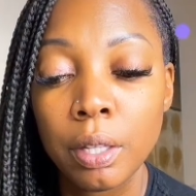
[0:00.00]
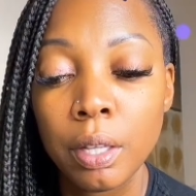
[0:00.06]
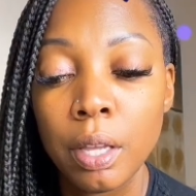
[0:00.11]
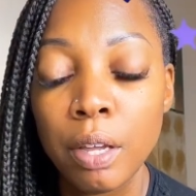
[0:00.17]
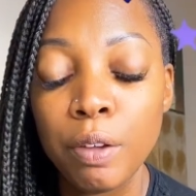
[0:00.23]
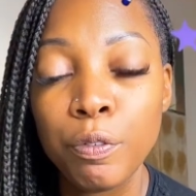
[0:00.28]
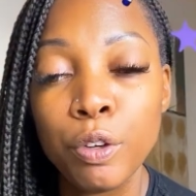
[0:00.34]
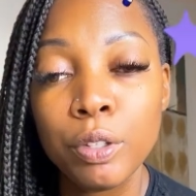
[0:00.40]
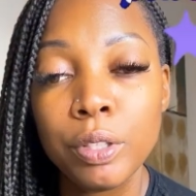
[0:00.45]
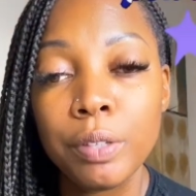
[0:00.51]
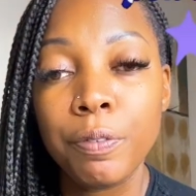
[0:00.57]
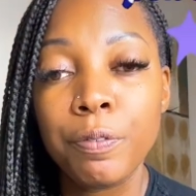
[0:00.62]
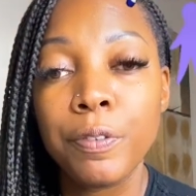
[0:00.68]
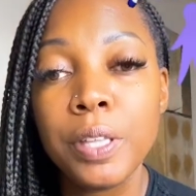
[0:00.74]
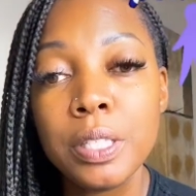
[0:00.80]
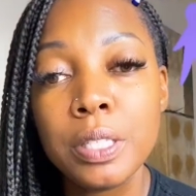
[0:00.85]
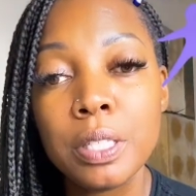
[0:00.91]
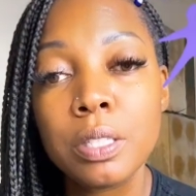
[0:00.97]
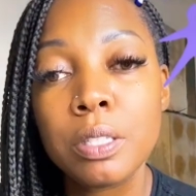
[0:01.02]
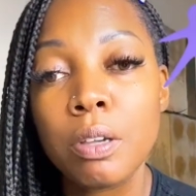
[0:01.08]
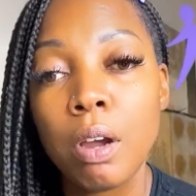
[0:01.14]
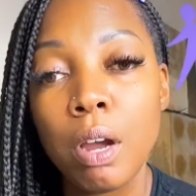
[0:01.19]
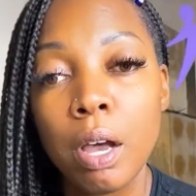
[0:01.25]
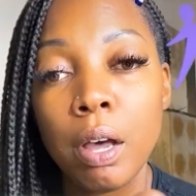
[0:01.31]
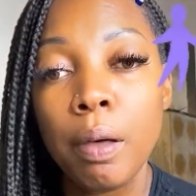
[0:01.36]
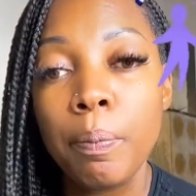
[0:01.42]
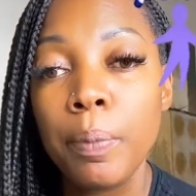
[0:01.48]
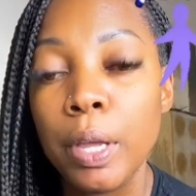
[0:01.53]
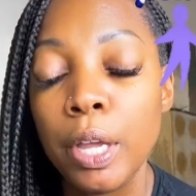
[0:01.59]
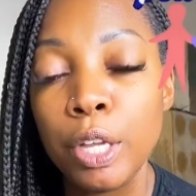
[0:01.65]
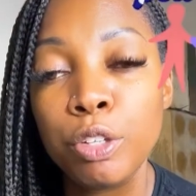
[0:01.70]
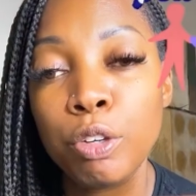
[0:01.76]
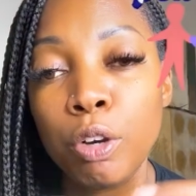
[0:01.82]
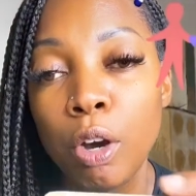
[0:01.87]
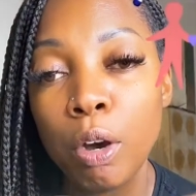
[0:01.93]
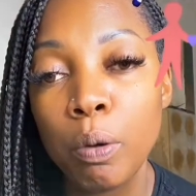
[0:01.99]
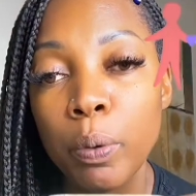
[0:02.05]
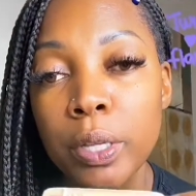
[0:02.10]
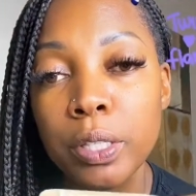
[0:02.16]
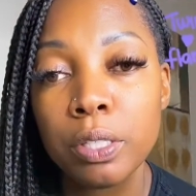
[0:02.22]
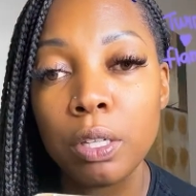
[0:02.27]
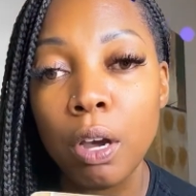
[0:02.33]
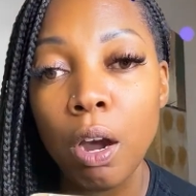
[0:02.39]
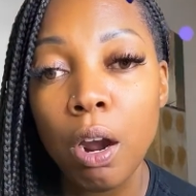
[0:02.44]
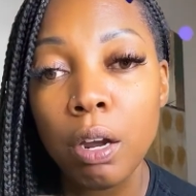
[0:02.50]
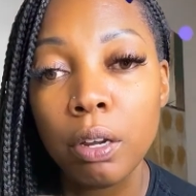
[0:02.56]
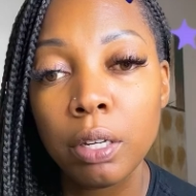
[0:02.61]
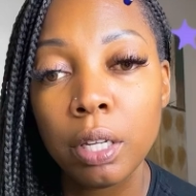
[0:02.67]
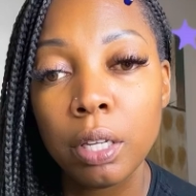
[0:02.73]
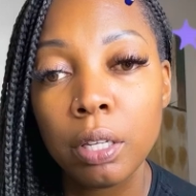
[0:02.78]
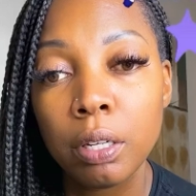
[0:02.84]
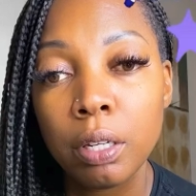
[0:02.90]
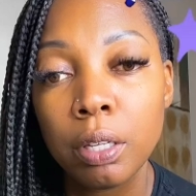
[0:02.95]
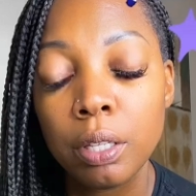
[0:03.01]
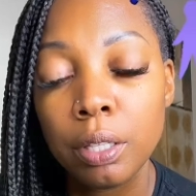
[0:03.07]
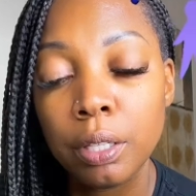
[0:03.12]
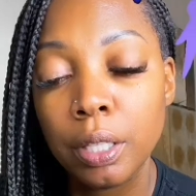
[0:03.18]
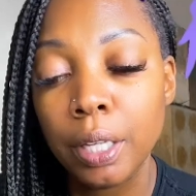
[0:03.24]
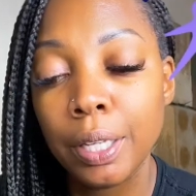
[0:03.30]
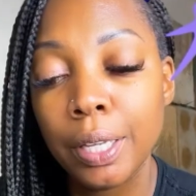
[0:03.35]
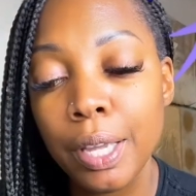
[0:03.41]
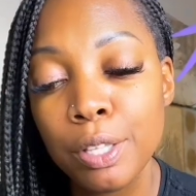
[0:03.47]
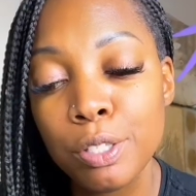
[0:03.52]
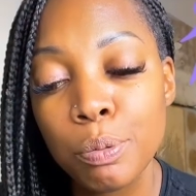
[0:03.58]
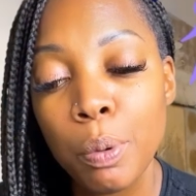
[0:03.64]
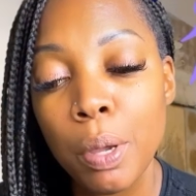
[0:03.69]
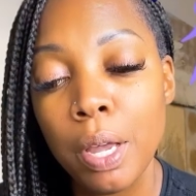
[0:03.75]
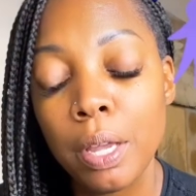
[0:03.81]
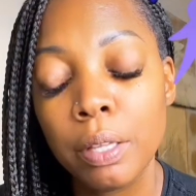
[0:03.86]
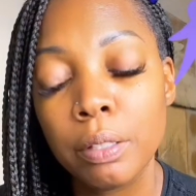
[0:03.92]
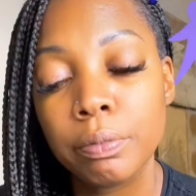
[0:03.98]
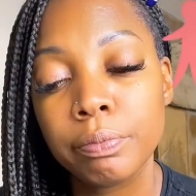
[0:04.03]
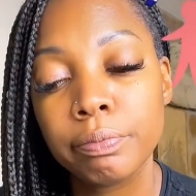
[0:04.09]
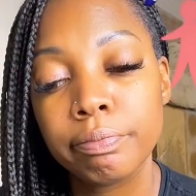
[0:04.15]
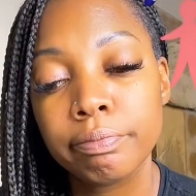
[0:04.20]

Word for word: If your defenses are up and you're always guarded, then guess what?